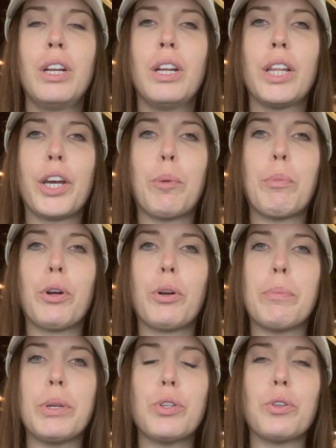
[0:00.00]
like a
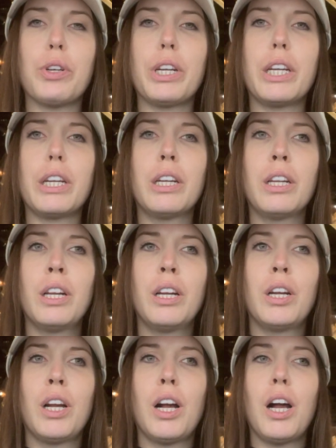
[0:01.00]
murder mystery.
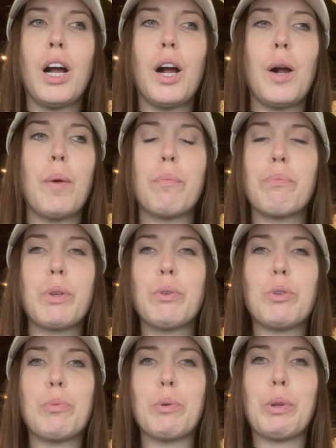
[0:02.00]
It'd
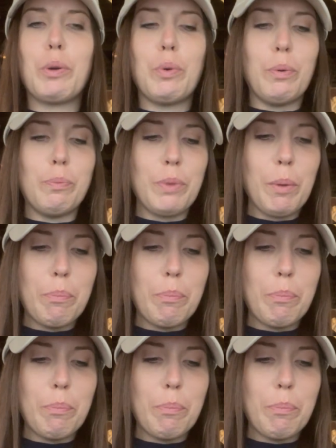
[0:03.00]
just be really cool.